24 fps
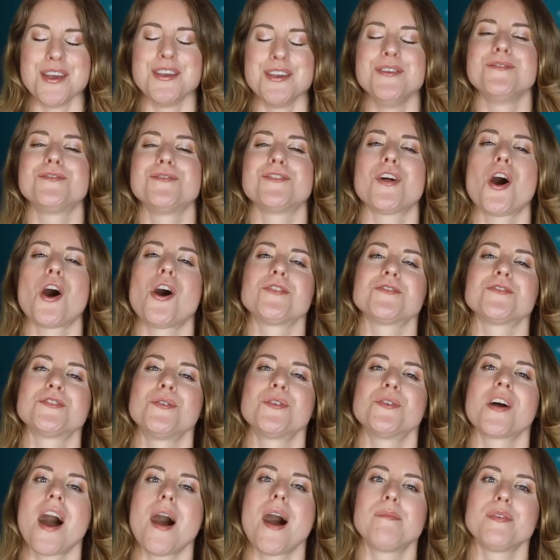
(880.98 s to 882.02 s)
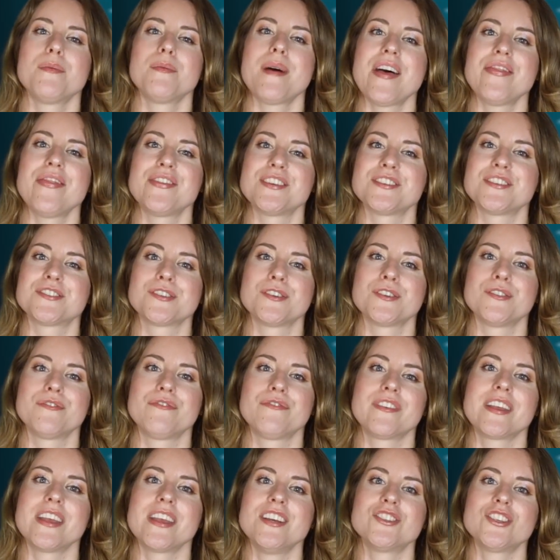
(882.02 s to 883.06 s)
You should also complement this
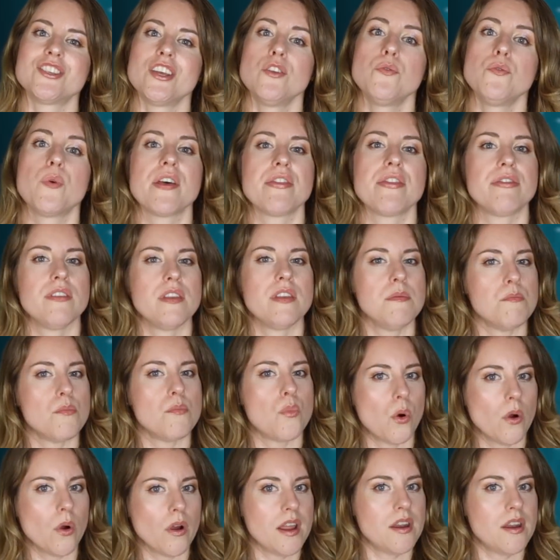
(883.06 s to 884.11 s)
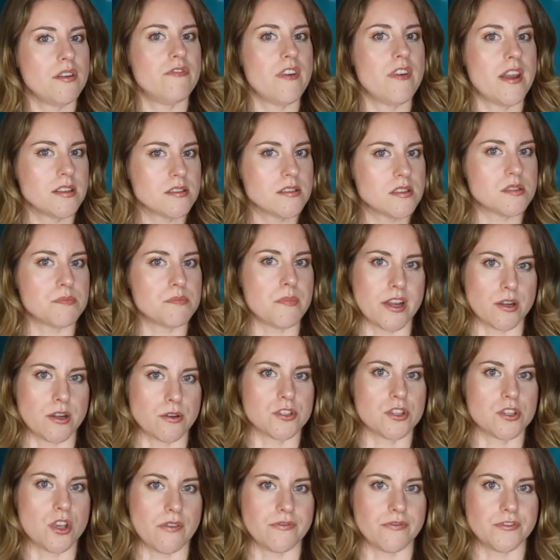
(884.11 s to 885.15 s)
certification with the more advanced
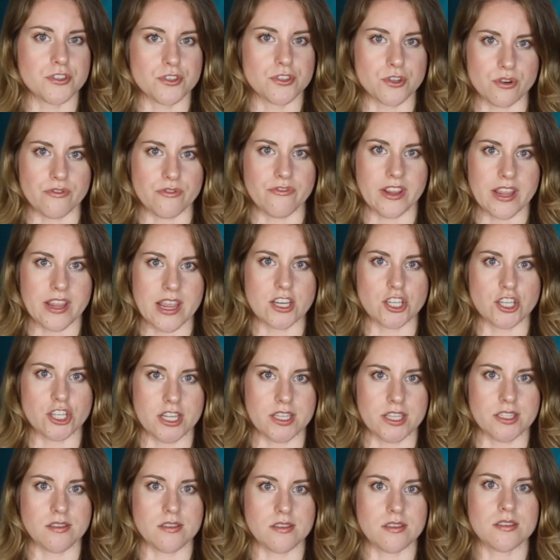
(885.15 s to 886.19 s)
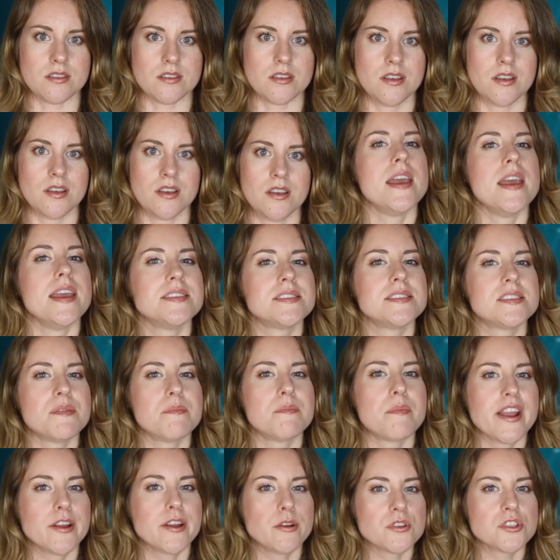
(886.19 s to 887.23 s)
Microsoft certifications. Is the
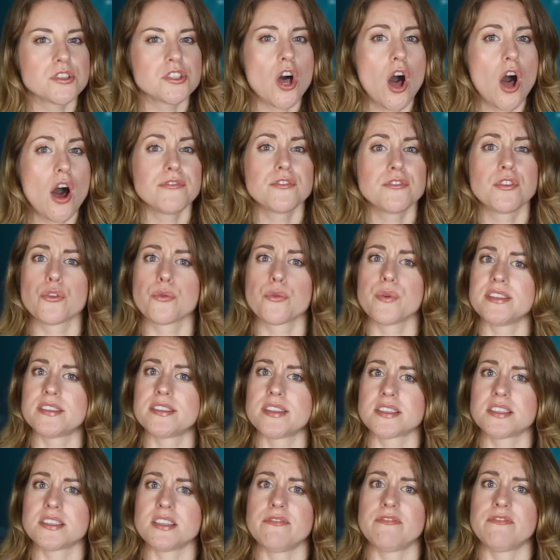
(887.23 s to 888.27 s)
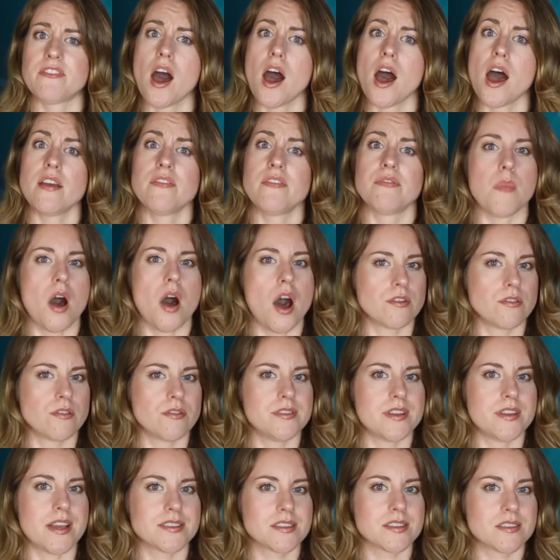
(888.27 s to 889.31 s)
Microsoft 365 Modern
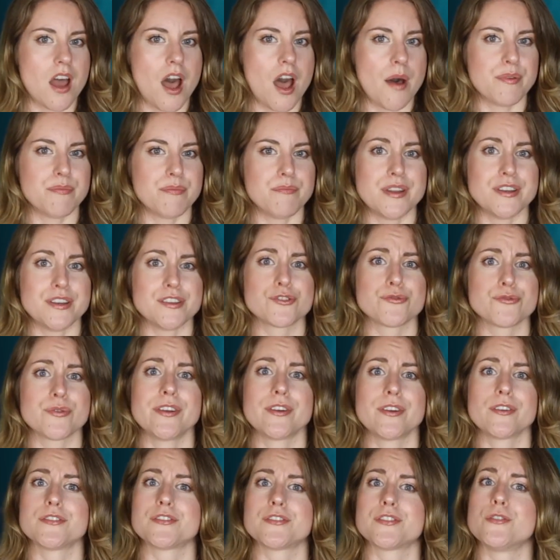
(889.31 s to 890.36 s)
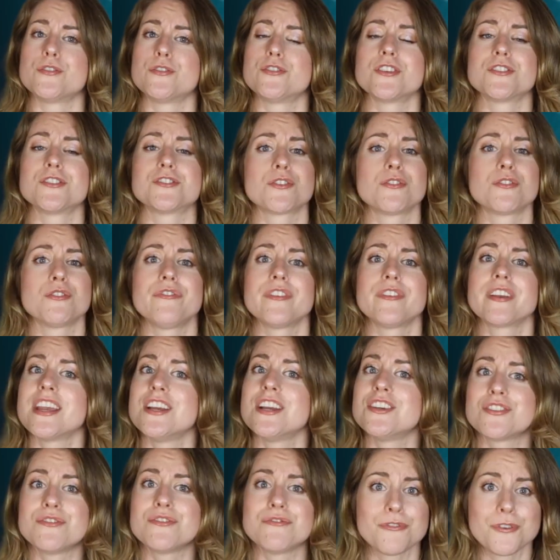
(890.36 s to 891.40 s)
Desktop Administrator Associate
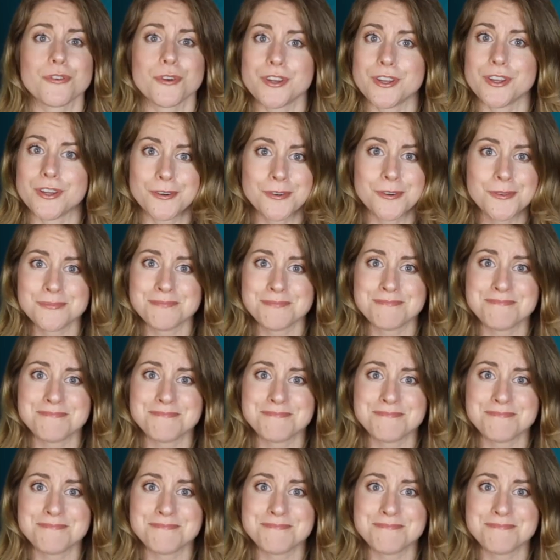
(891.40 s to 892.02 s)
Certification for you?